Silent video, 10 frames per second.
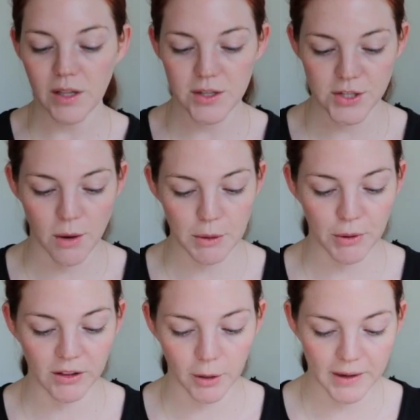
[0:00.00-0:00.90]
So I'm gonna
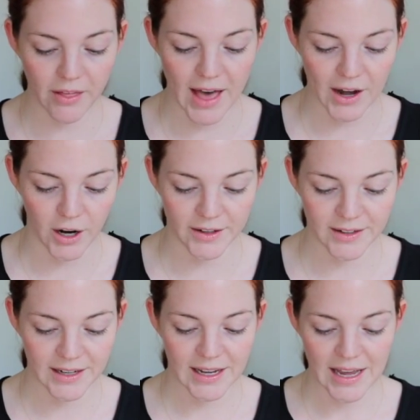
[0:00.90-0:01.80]
put a little bit of that
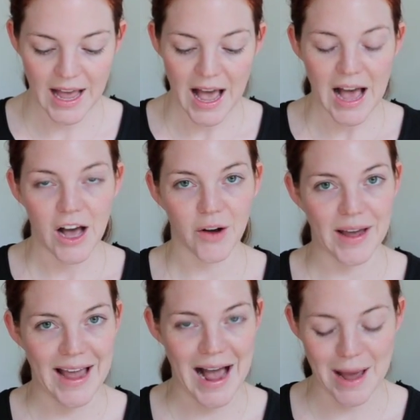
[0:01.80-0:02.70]
on.
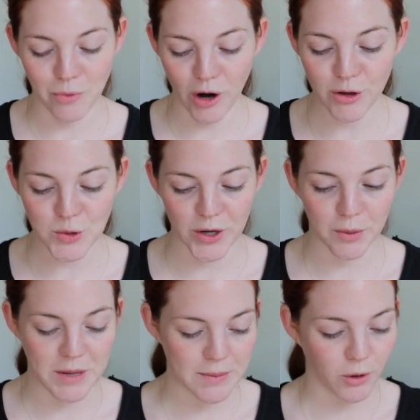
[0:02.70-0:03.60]
Okay, I'm one of those
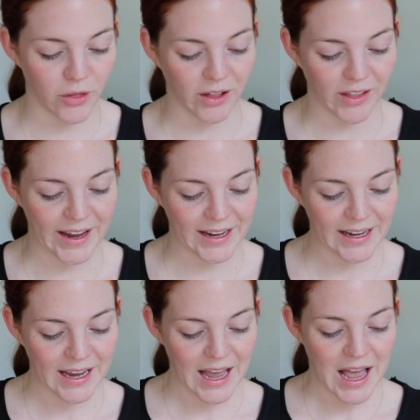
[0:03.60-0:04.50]
weird people that
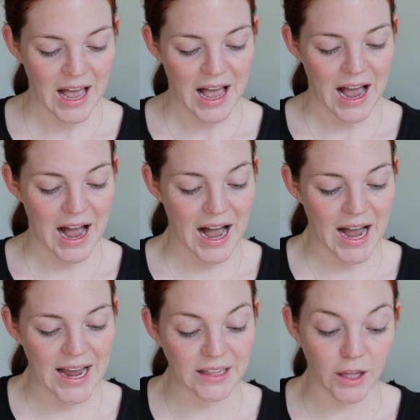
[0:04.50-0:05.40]
like,
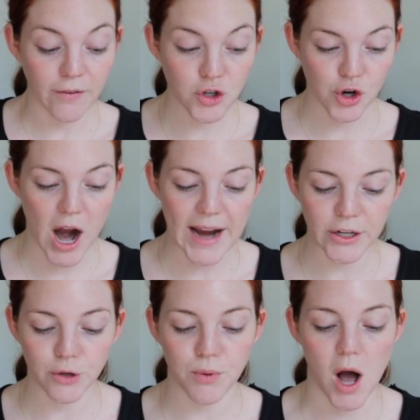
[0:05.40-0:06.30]
I love
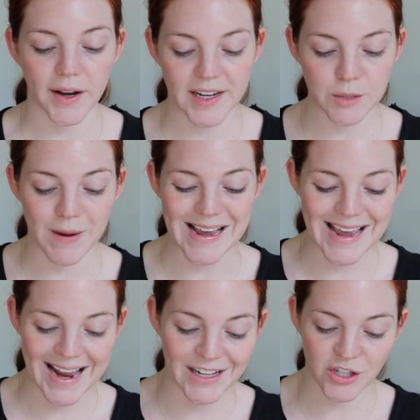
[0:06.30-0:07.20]
trying new products, but I
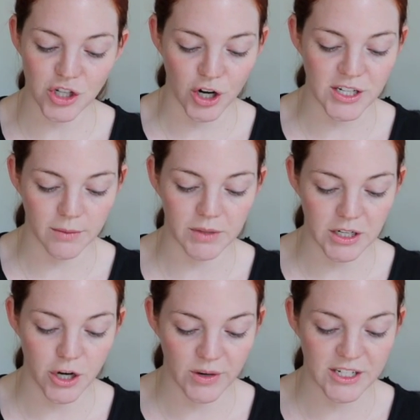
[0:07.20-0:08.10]
can't start
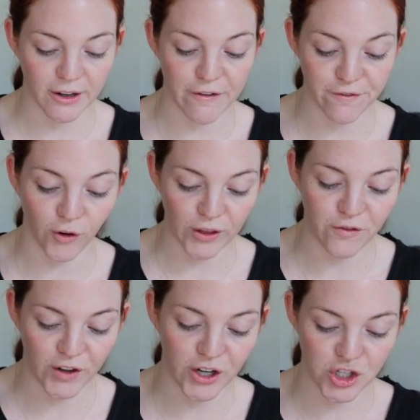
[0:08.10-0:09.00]
something new until I fully
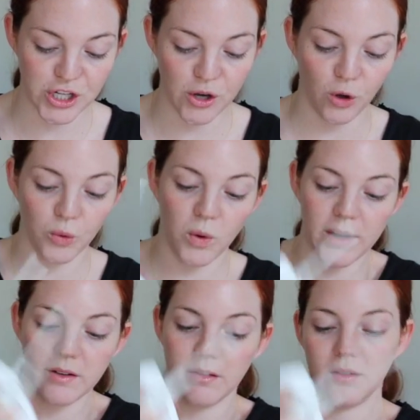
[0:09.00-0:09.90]
finish the old
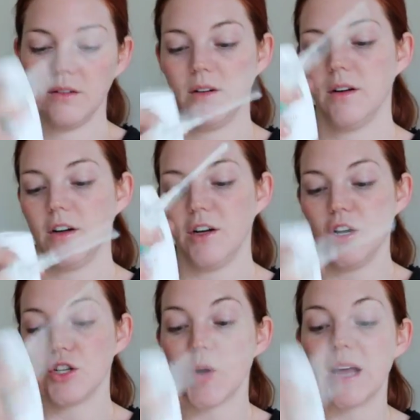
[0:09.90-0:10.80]
one.
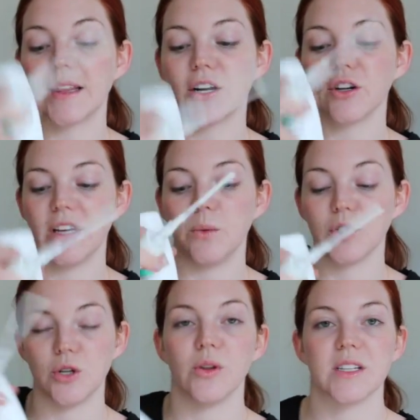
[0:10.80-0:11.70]
So I literally
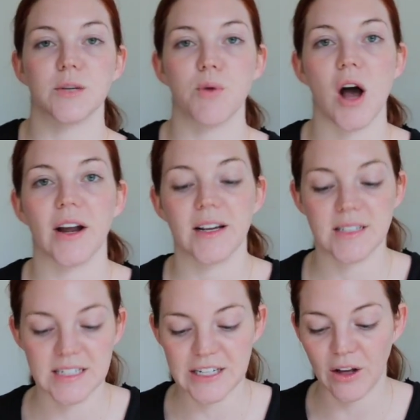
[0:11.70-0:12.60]
will do this to
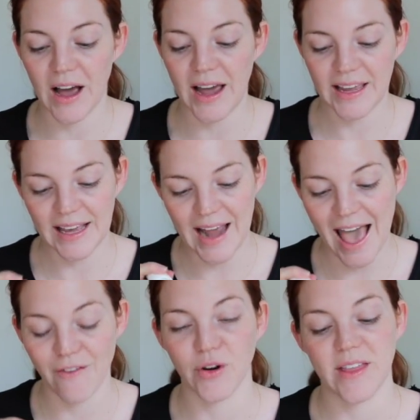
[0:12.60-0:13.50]
products until I get
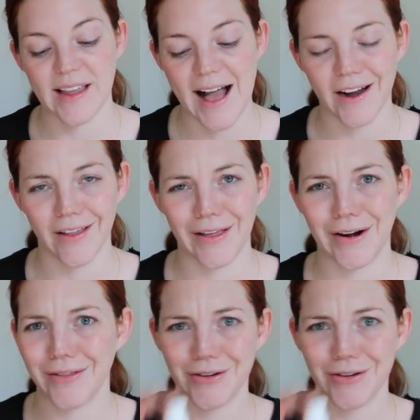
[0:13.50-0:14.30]
everything out of there.